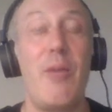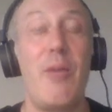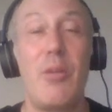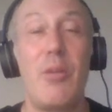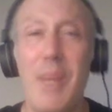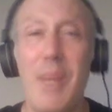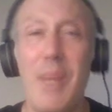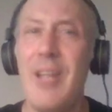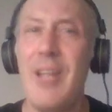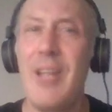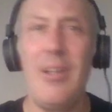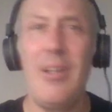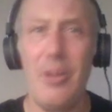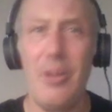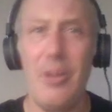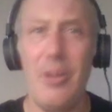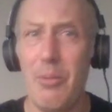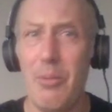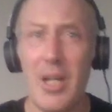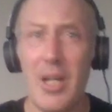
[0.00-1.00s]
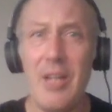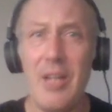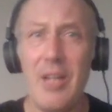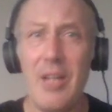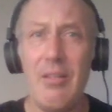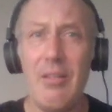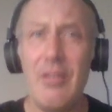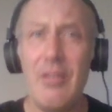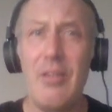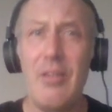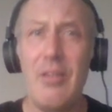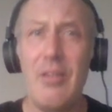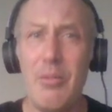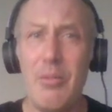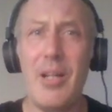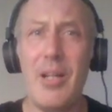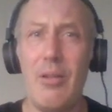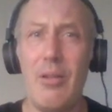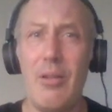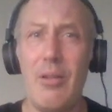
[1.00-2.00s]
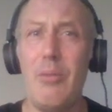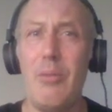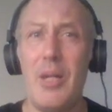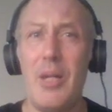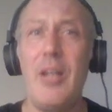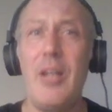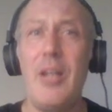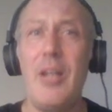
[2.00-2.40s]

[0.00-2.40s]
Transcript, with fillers: Making a little money. Make a little money.